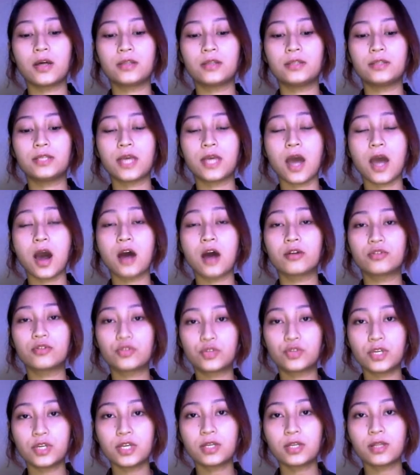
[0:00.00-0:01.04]
there are
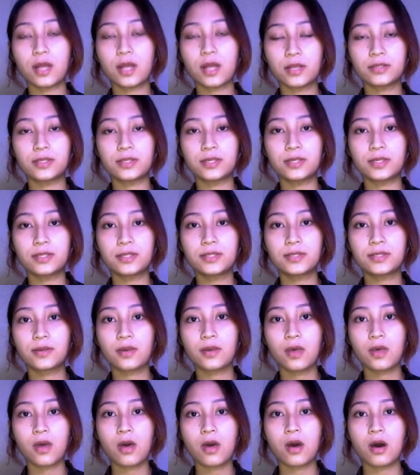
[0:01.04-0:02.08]
three classes
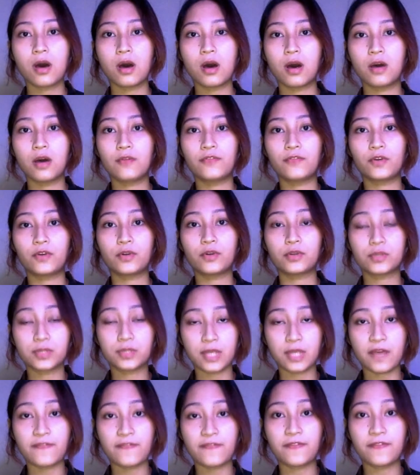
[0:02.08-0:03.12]
for
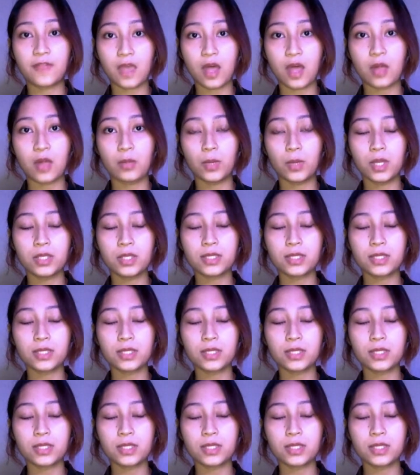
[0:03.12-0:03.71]
safety helmets,